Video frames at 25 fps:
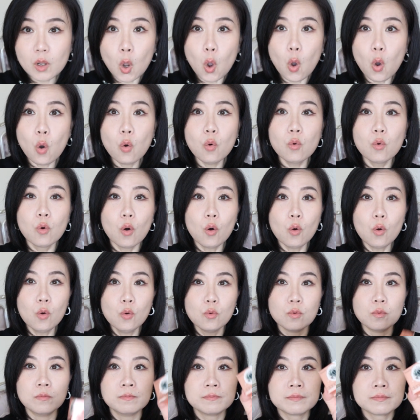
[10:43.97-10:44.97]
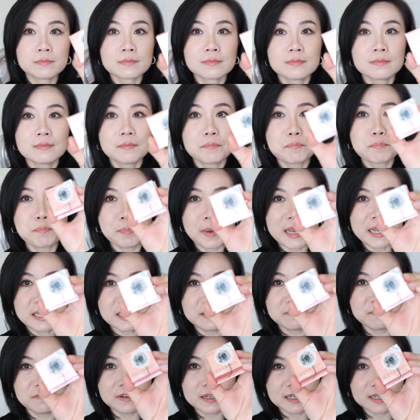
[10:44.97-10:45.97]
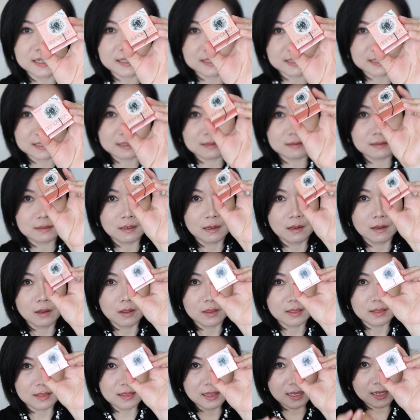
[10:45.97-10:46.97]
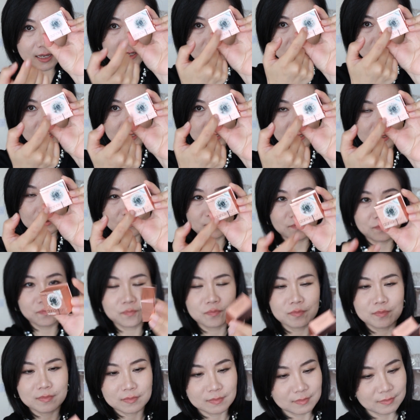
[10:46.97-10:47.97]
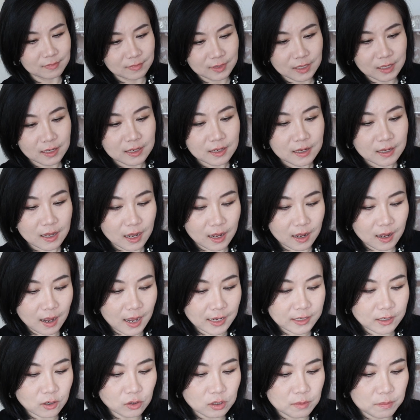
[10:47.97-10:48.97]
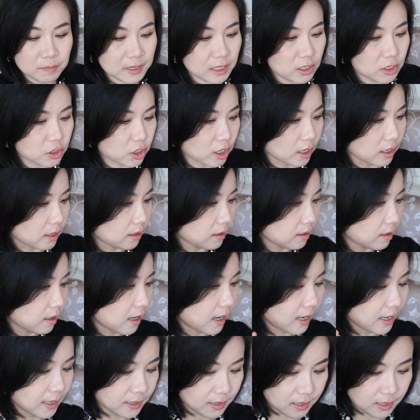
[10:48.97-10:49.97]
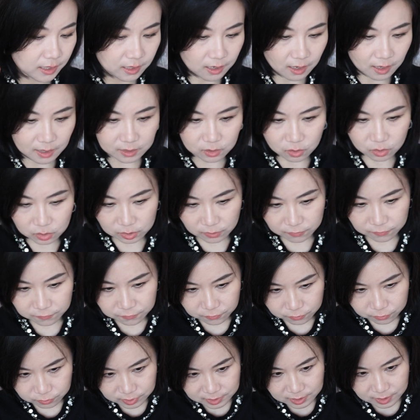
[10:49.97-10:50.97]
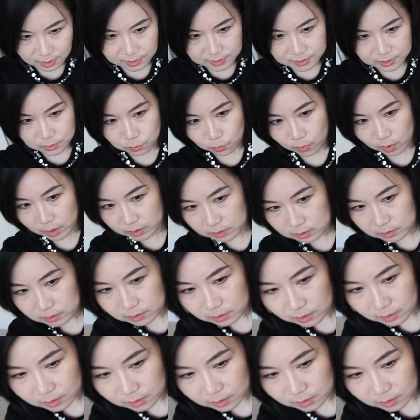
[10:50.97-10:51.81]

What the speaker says: Oh, benefits. This. I got the miniature. I think I got a full size one.